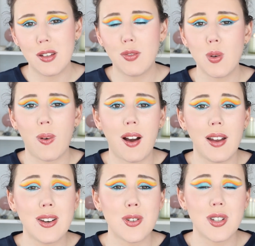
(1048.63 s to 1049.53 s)
If you
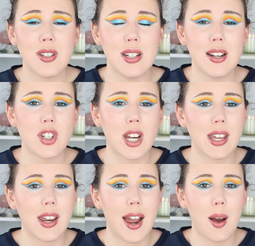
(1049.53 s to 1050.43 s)
are interested in
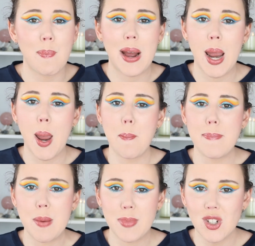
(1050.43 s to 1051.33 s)
checking out my
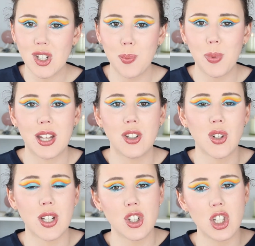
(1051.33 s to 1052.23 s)
membership, then
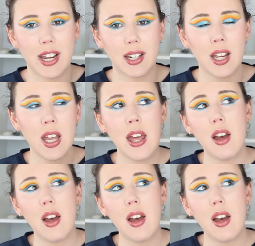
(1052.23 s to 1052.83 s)
you can check